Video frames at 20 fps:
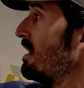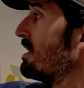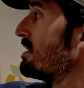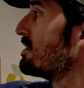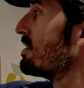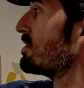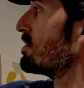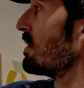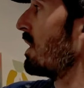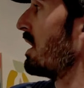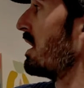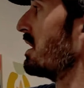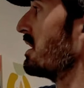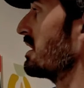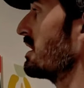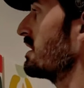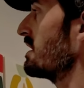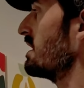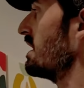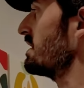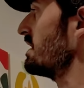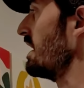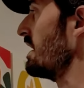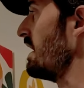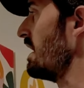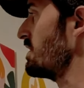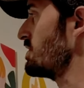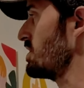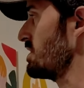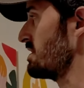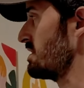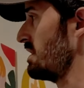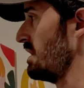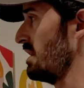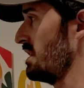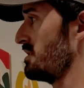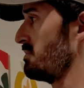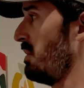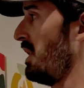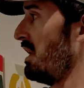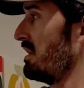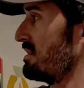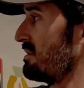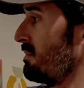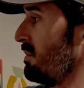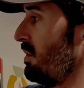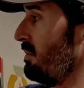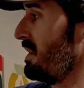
to try and get that edge as thin as possible,